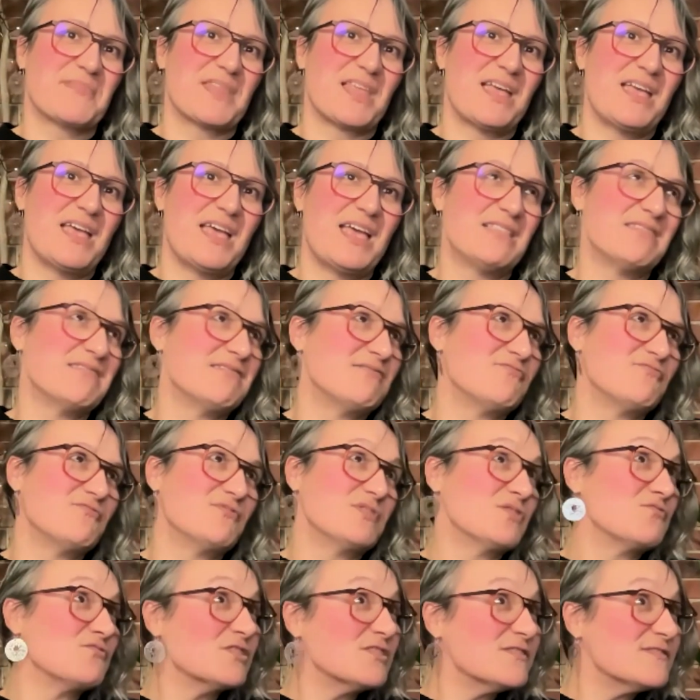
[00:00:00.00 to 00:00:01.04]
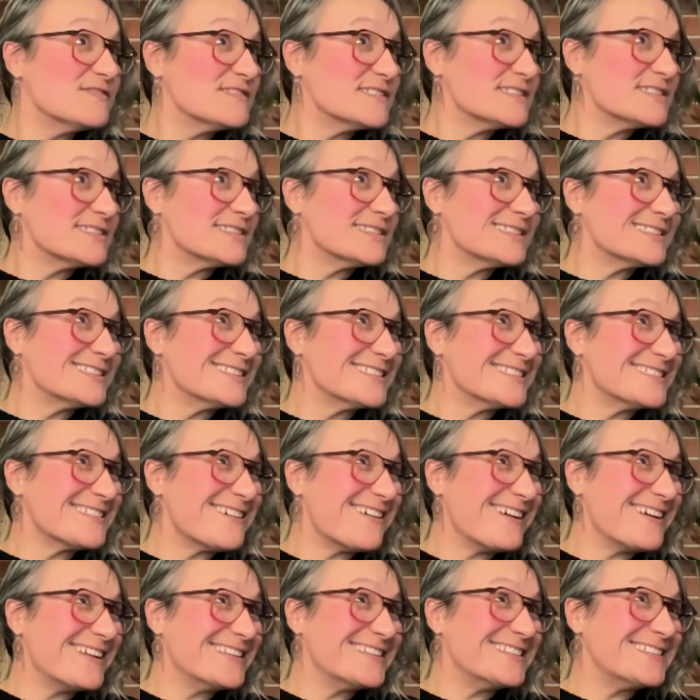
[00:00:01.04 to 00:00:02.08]
And the roof's
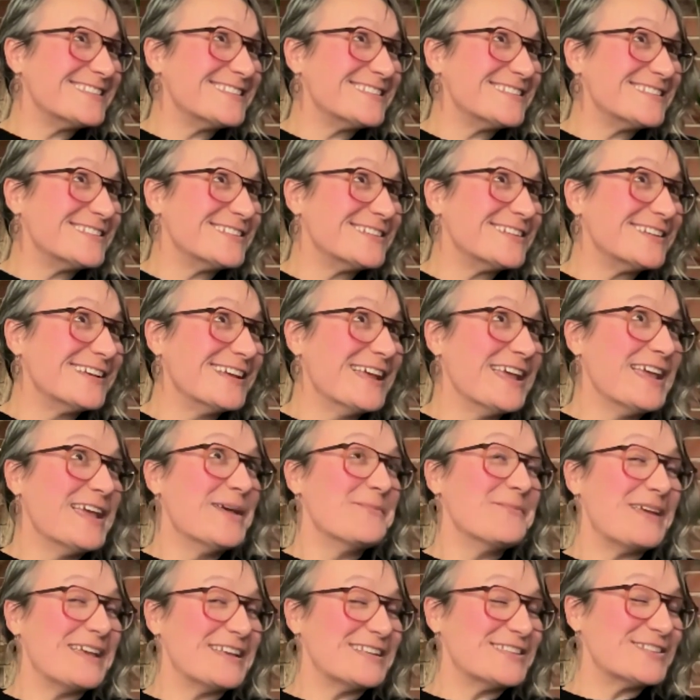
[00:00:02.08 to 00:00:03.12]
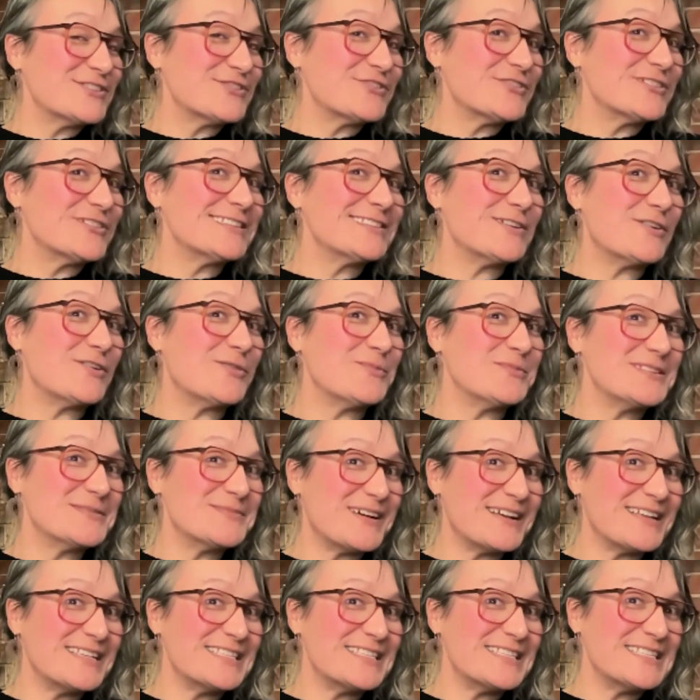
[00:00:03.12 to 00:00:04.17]
designed to make sure it's
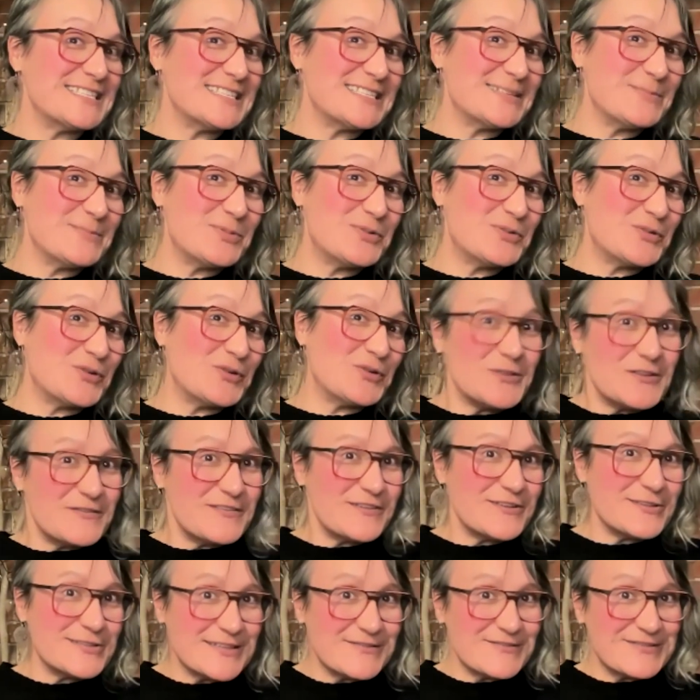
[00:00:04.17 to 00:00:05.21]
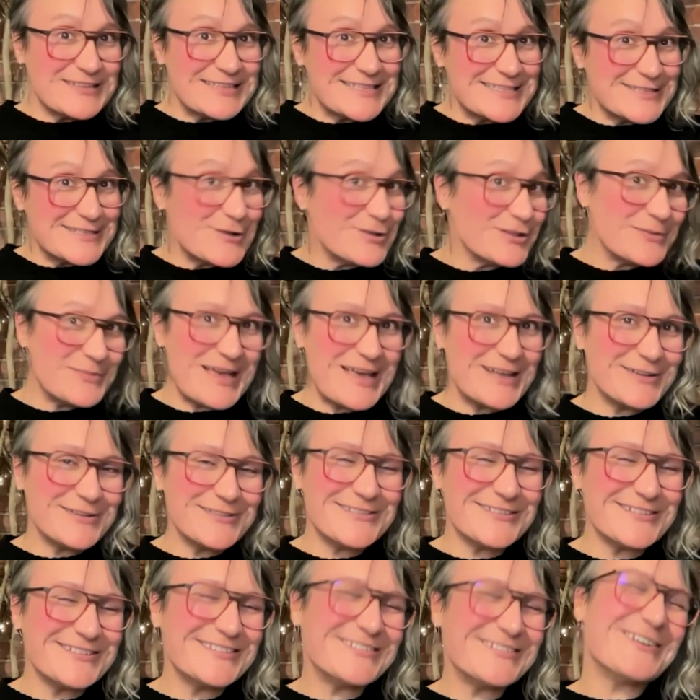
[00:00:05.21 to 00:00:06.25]
optimized to put all of those lovely solar panels
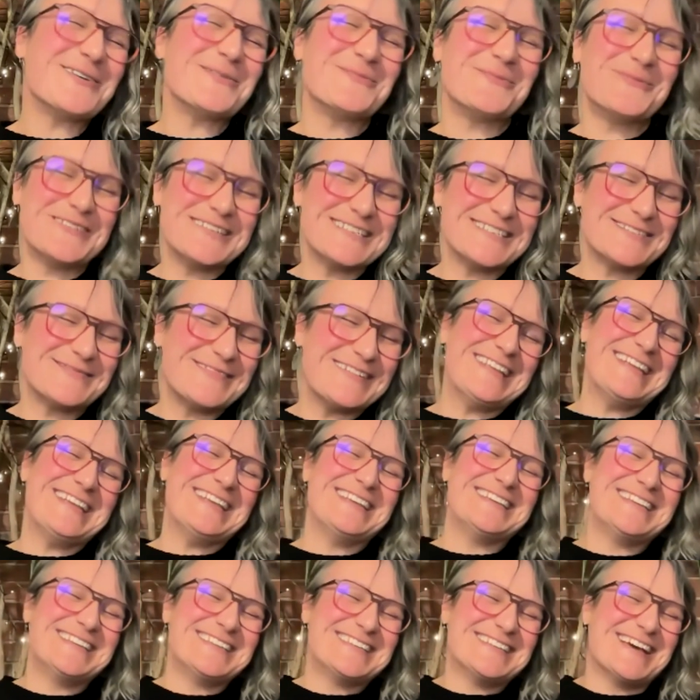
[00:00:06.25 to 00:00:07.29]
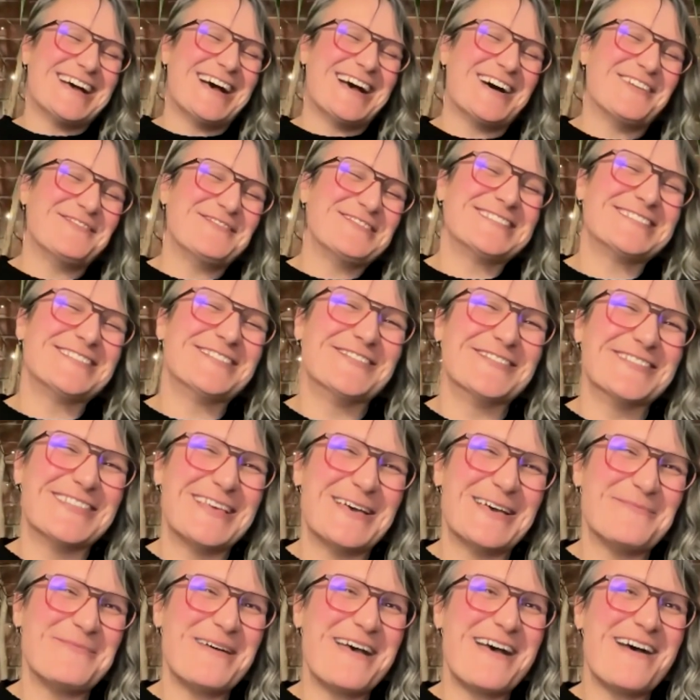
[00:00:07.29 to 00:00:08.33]
on top, which we need to harvest all
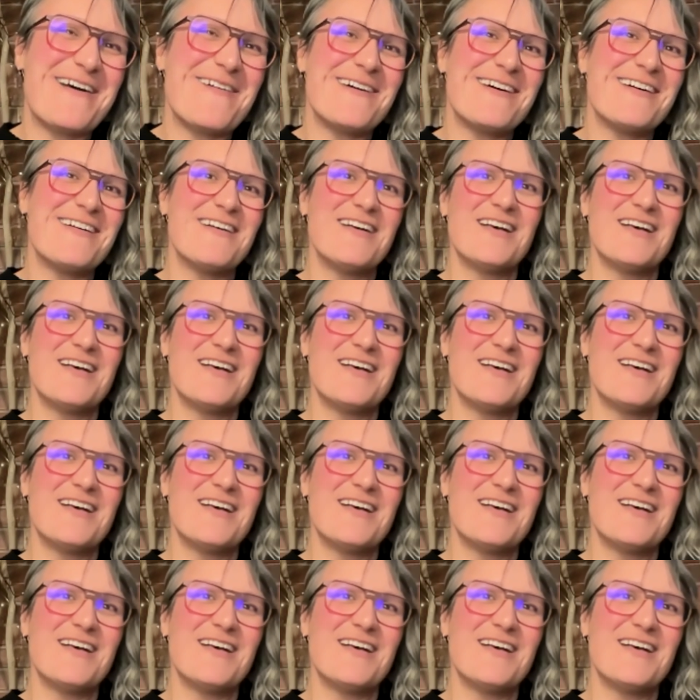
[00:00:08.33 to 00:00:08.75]
that power.